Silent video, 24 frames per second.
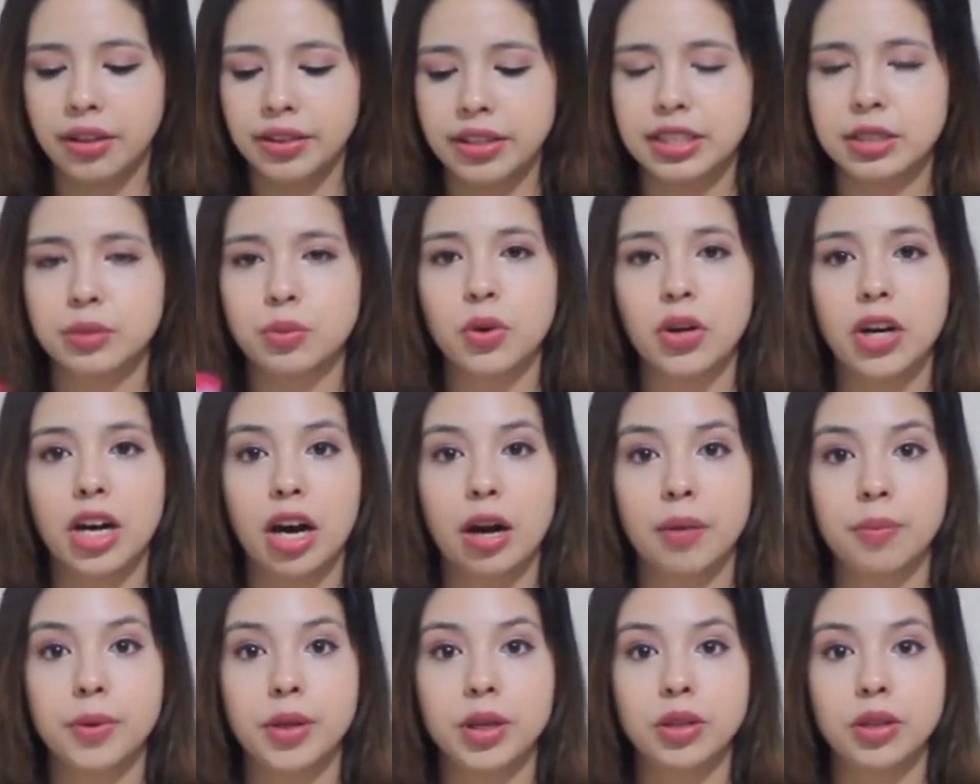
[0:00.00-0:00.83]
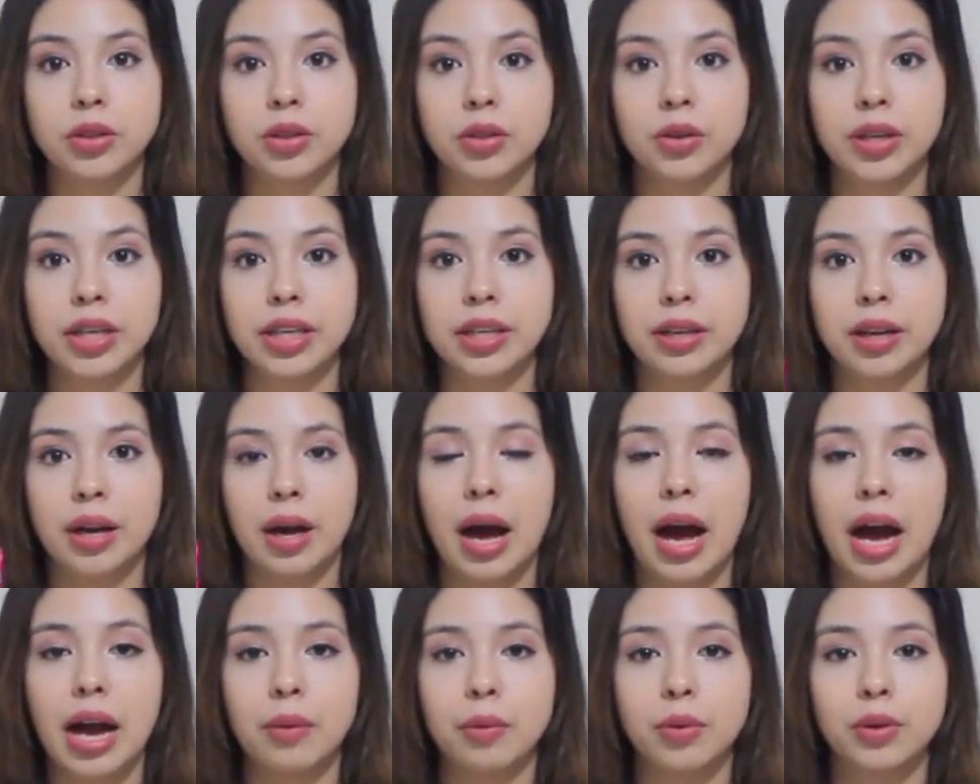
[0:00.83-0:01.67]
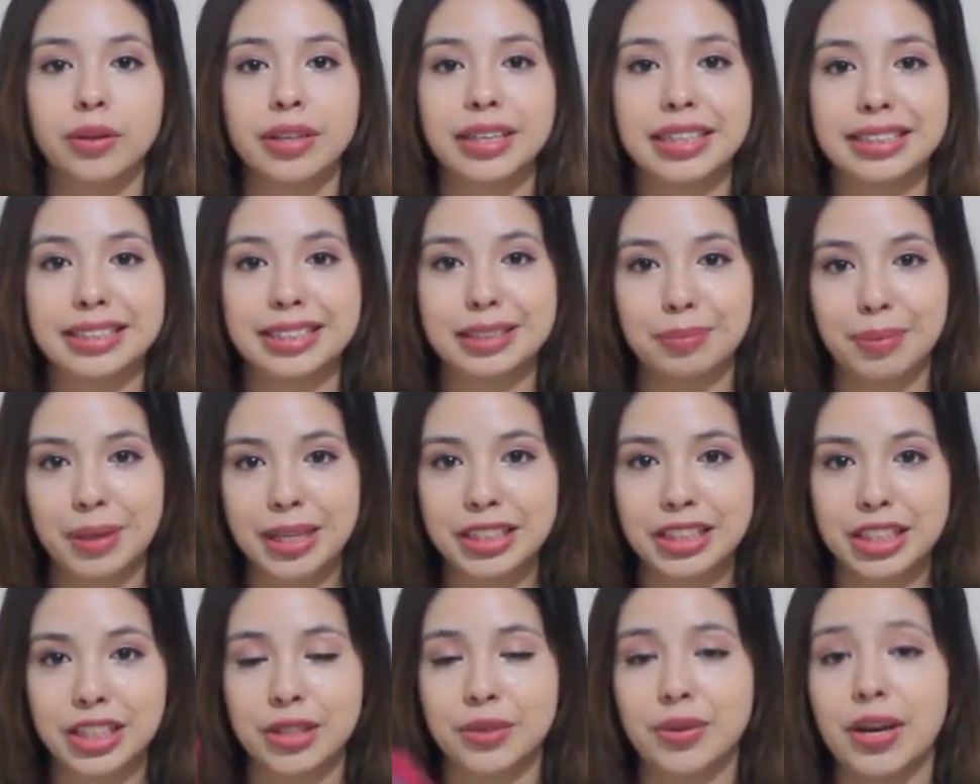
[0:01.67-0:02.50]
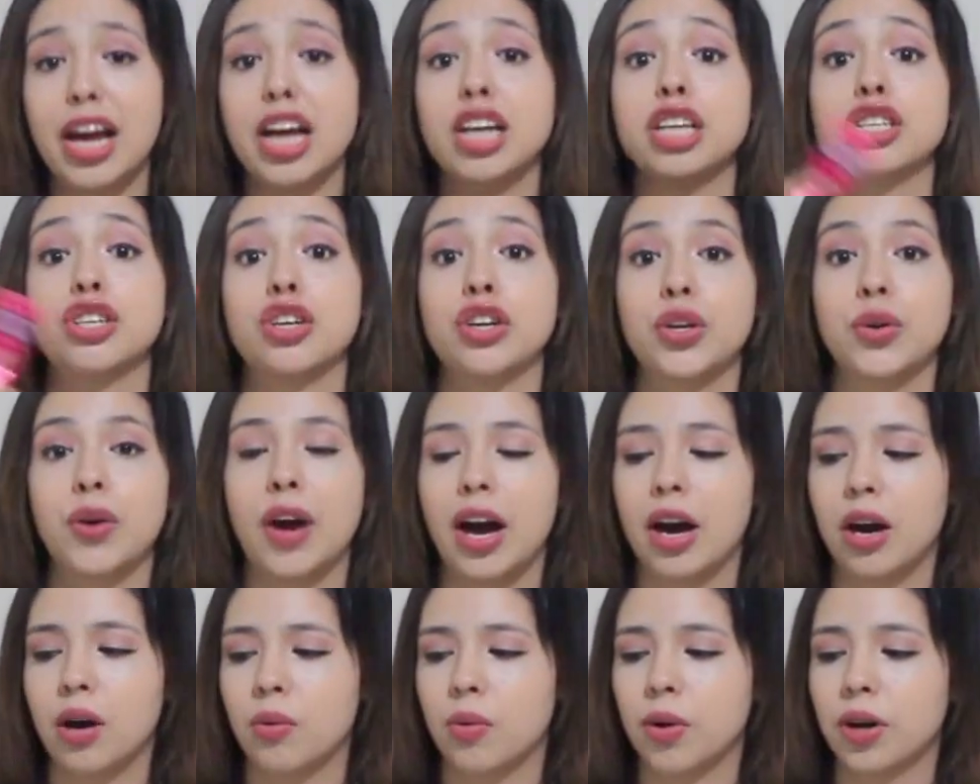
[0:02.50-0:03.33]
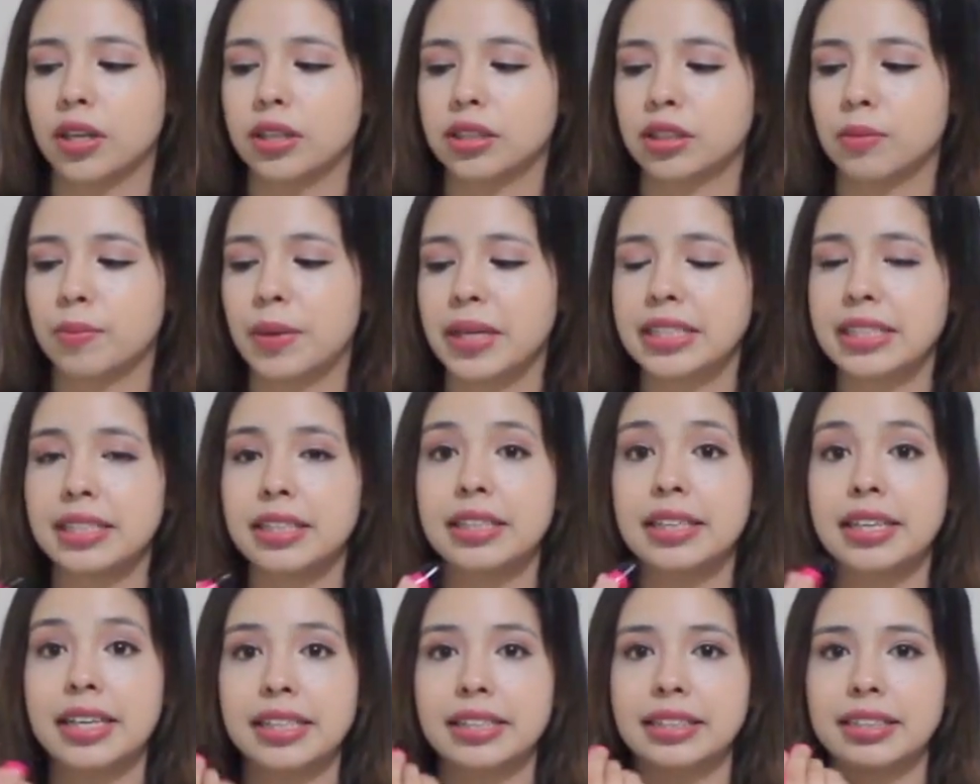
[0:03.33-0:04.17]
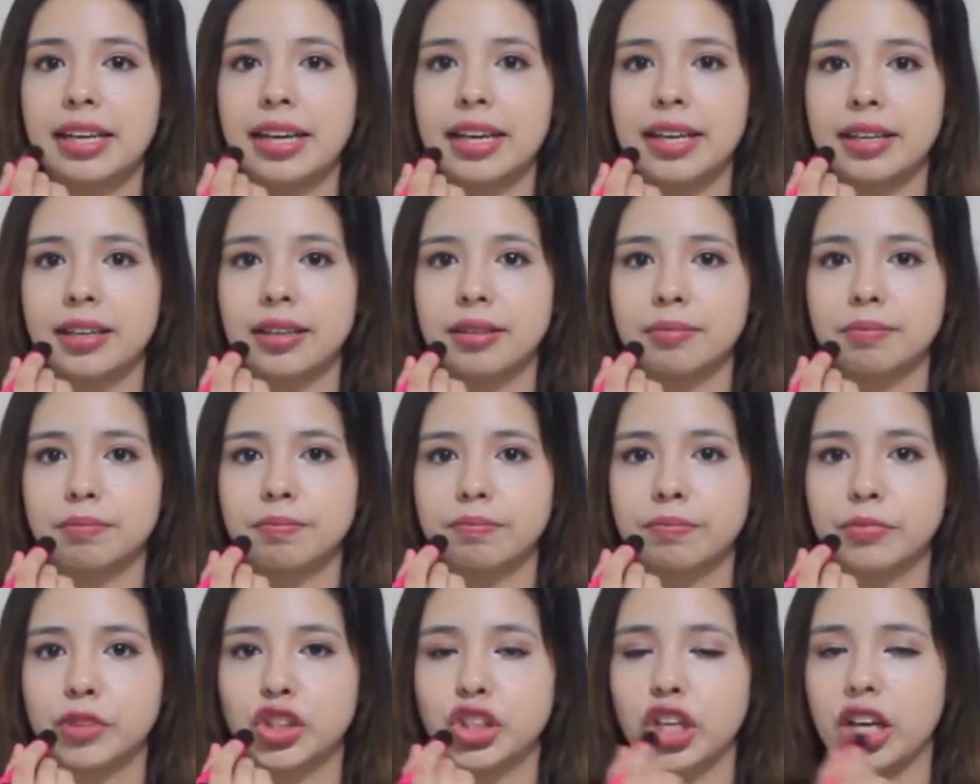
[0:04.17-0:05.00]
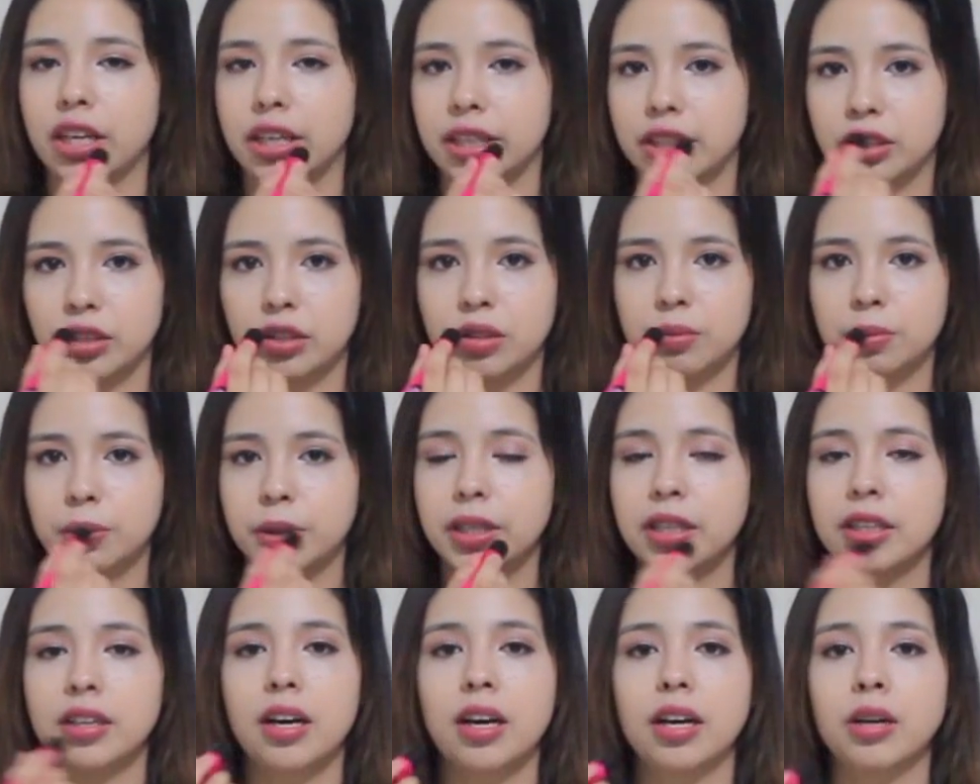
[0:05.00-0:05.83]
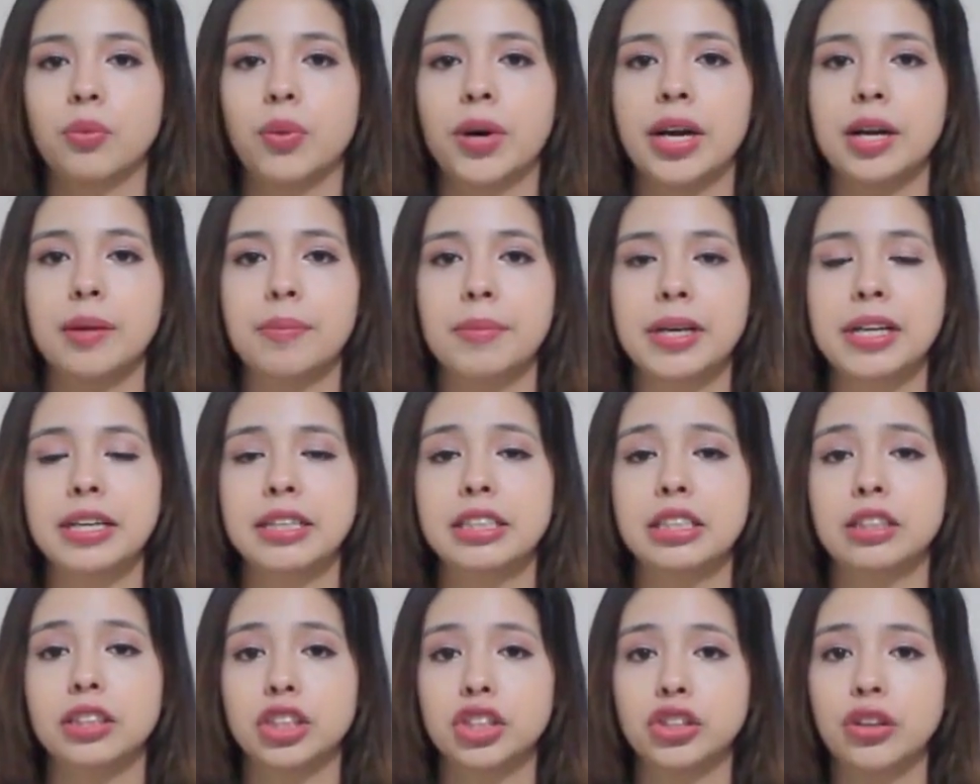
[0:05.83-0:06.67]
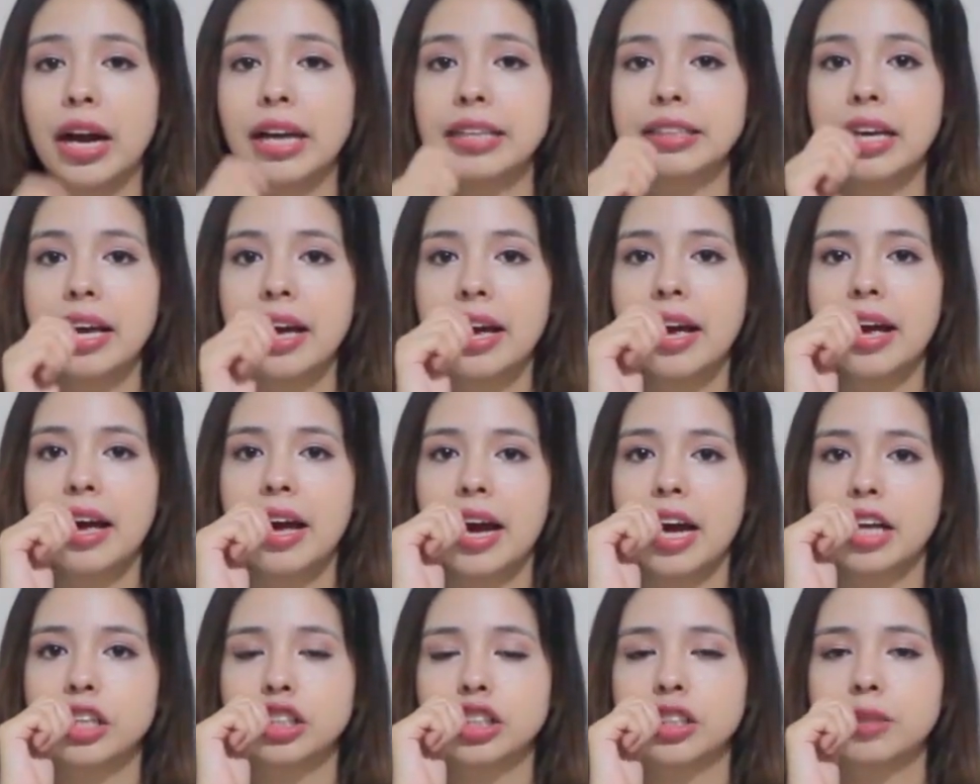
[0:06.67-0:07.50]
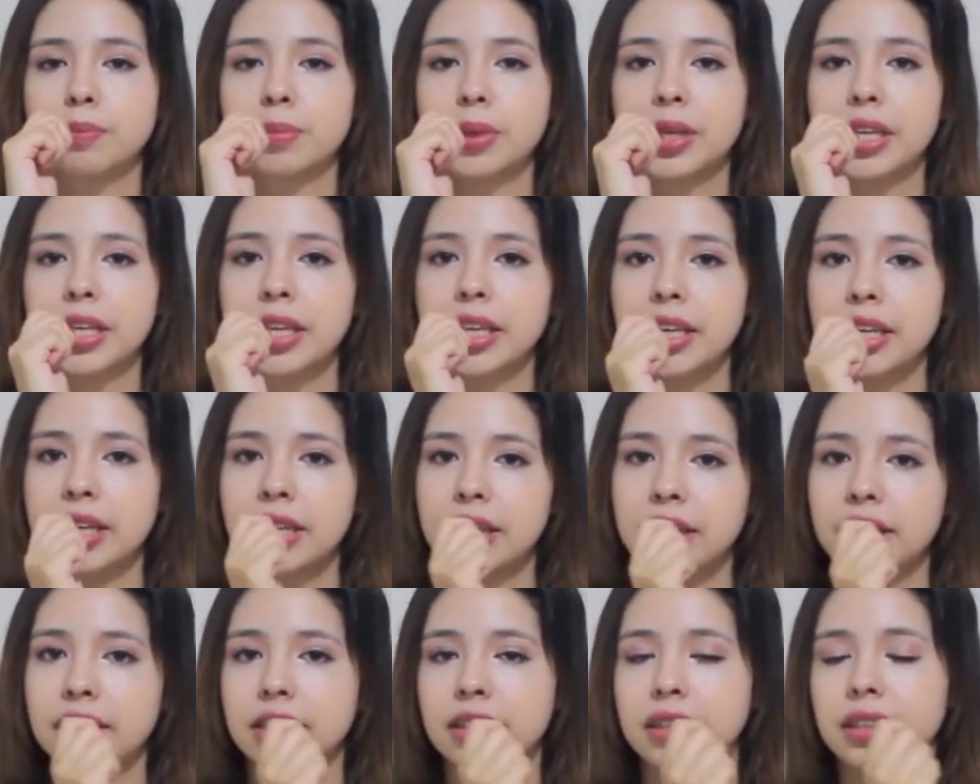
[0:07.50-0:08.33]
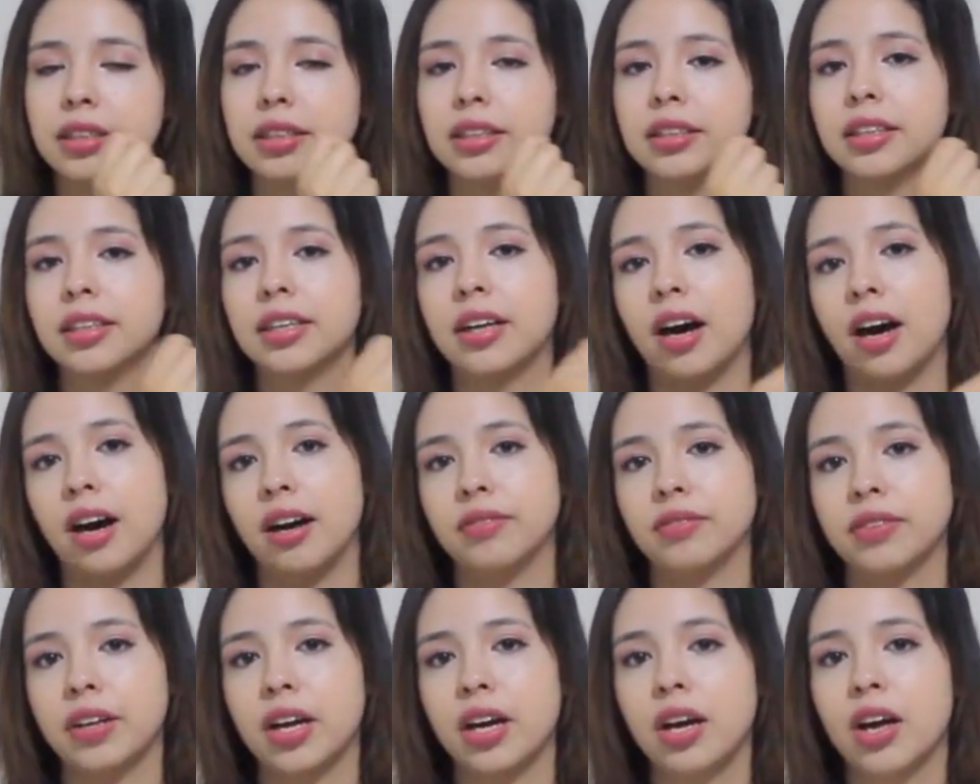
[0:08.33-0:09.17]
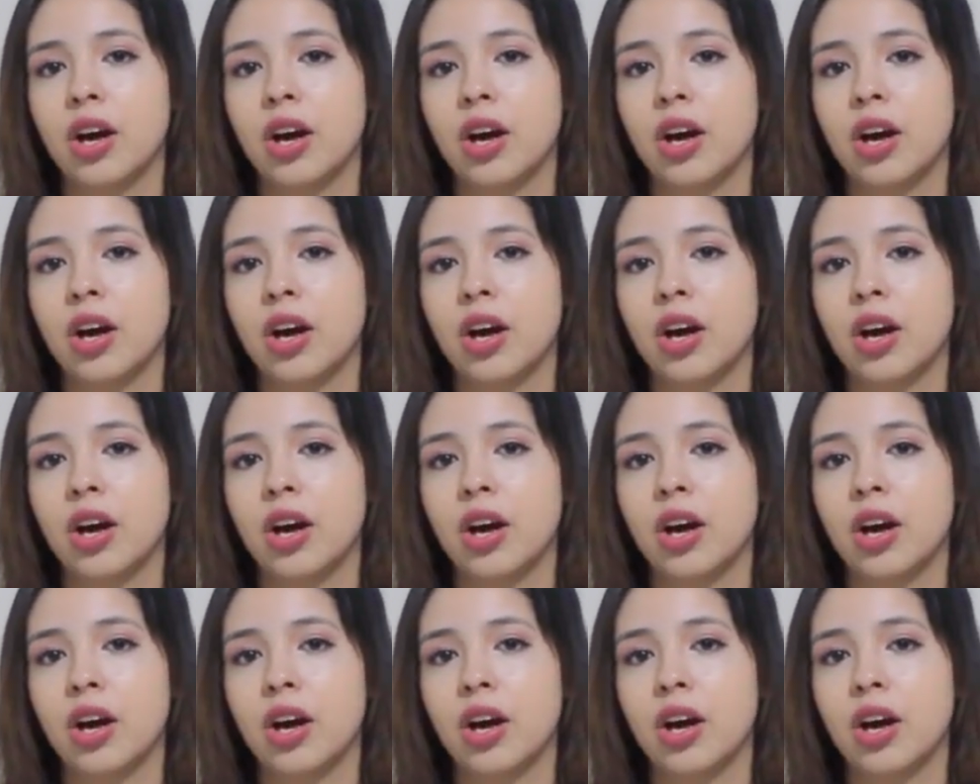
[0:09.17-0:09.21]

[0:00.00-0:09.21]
This will help you do it. I will explain to you and show you how it works. So basically it's like jelly. So you put it on, wait a minute till it dries, and just peel it off.